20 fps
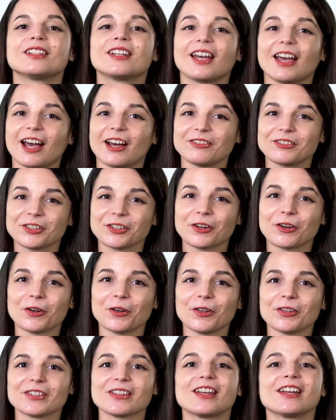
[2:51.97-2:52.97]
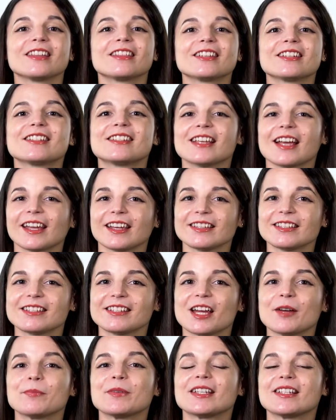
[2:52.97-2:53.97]
After goals, the second
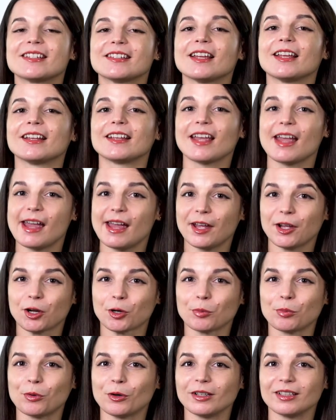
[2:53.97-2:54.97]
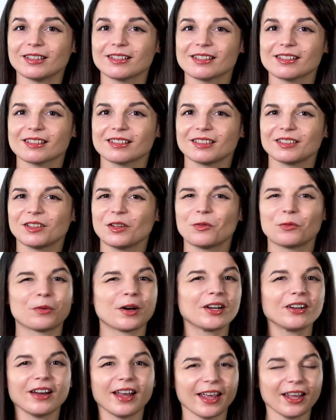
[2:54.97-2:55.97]
step is setting anchor points. What
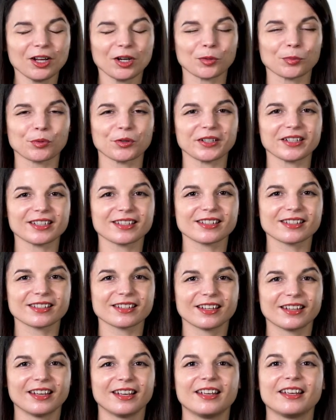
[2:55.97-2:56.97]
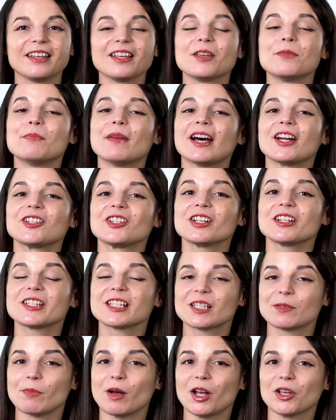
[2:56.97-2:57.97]
are anchor points? Imagine a
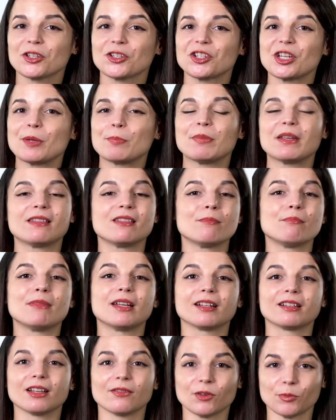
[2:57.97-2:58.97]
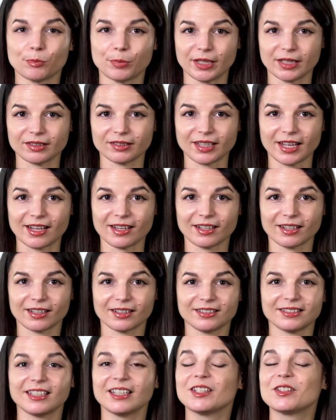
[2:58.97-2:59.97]
small ship in the middle of a big lake.
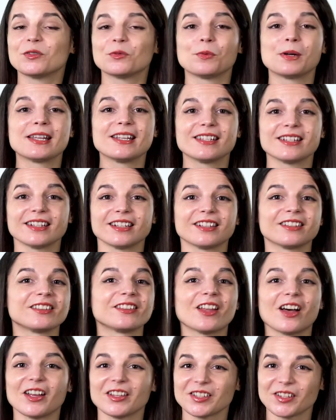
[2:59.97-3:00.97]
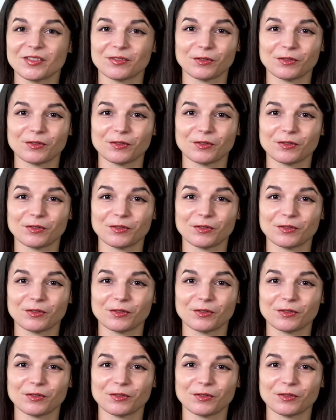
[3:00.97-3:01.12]
It's windy, lots of